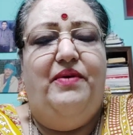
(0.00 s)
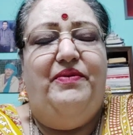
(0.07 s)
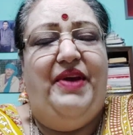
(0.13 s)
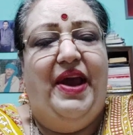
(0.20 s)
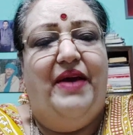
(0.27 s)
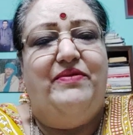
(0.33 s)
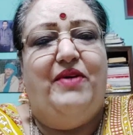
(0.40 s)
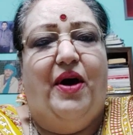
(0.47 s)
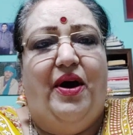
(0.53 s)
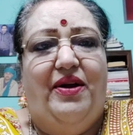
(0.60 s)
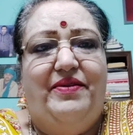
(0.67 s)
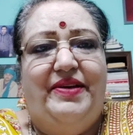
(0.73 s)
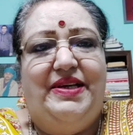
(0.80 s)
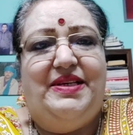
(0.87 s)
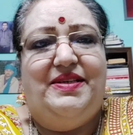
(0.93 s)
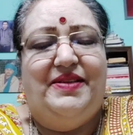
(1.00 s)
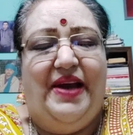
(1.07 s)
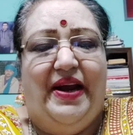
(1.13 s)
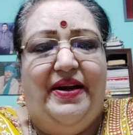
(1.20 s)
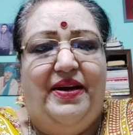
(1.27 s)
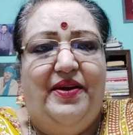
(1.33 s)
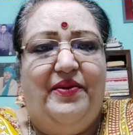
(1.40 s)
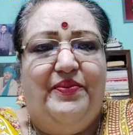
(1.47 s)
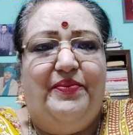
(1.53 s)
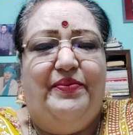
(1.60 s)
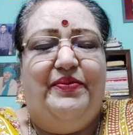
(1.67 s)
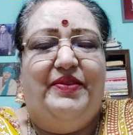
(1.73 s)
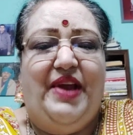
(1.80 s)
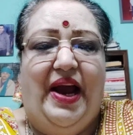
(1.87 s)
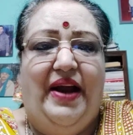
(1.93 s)
We have always said
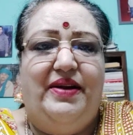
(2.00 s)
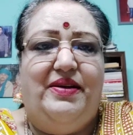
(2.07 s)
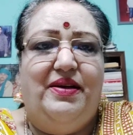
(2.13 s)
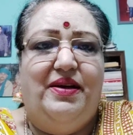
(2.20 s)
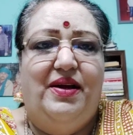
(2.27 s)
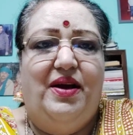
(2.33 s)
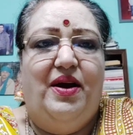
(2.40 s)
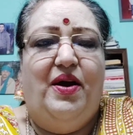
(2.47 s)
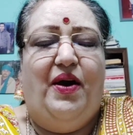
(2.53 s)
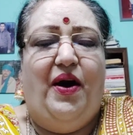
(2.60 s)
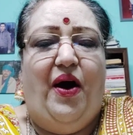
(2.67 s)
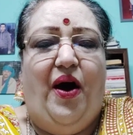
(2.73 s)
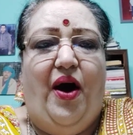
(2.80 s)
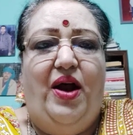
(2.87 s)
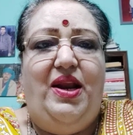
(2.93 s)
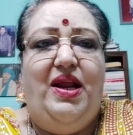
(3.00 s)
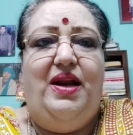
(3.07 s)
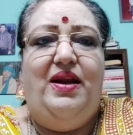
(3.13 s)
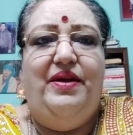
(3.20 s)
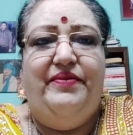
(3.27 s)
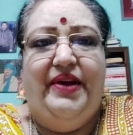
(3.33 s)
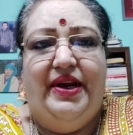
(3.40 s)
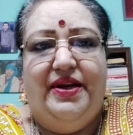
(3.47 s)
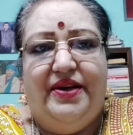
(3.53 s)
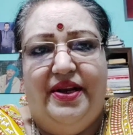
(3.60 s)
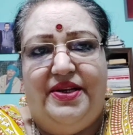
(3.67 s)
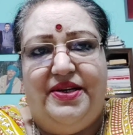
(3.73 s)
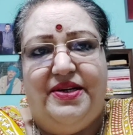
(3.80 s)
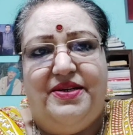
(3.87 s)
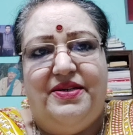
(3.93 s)
that all living
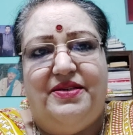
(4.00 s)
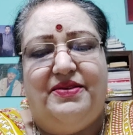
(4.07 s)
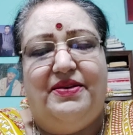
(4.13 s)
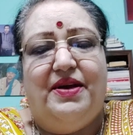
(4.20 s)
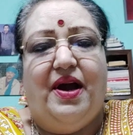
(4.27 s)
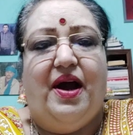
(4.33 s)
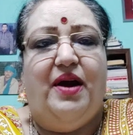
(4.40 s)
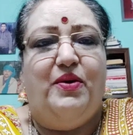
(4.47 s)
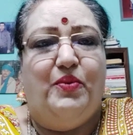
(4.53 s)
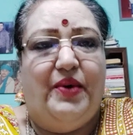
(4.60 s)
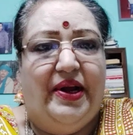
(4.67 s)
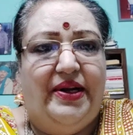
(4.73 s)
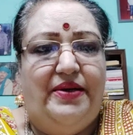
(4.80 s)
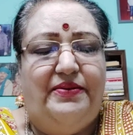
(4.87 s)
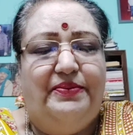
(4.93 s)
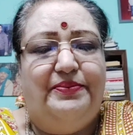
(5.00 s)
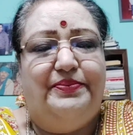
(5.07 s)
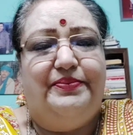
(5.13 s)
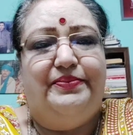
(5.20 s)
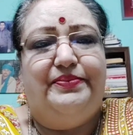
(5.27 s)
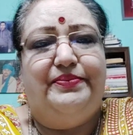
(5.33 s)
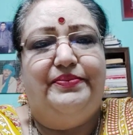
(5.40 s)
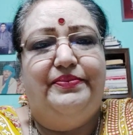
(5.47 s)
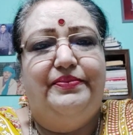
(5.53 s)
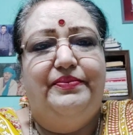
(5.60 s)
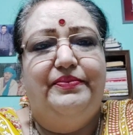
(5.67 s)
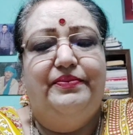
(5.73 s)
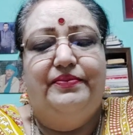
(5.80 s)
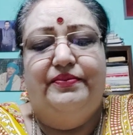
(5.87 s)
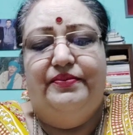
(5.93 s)
creatures are one.
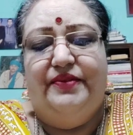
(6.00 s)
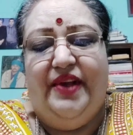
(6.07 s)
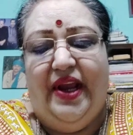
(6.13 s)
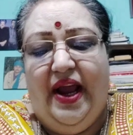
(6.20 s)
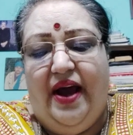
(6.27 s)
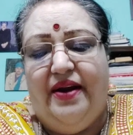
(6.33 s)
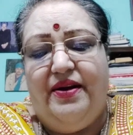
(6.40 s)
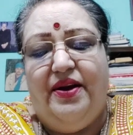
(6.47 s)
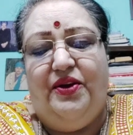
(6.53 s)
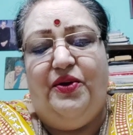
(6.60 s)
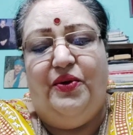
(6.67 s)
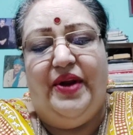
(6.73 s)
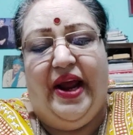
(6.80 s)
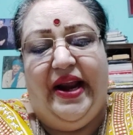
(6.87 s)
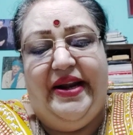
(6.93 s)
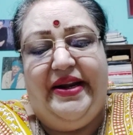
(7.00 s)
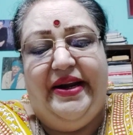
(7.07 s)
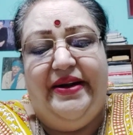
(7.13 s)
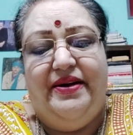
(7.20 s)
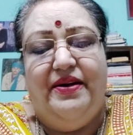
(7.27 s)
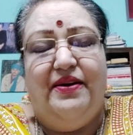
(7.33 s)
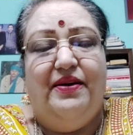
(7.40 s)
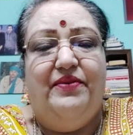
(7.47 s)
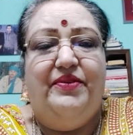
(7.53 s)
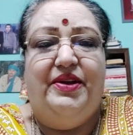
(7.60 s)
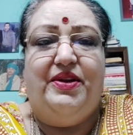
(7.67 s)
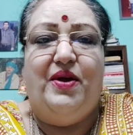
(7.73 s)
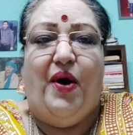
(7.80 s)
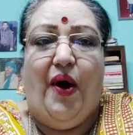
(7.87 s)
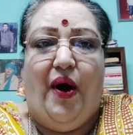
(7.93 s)
They are united
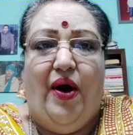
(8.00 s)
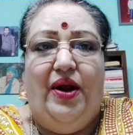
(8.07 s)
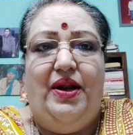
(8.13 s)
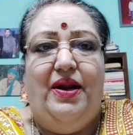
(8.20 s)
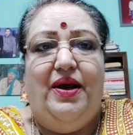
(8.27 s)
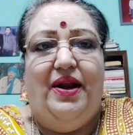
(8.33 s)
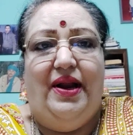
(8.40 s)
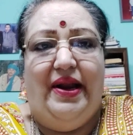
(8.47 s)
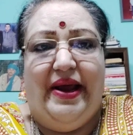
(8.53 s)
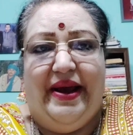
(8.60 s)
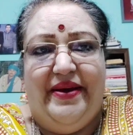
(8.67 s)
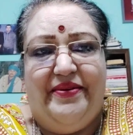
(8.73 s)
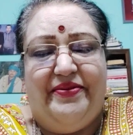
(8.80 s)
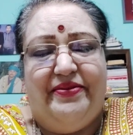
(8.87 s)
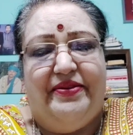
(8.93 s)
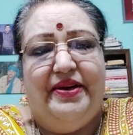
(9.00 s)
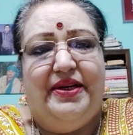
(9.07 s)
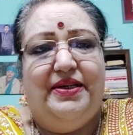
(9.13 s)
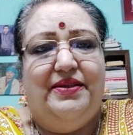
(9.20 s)
with all life,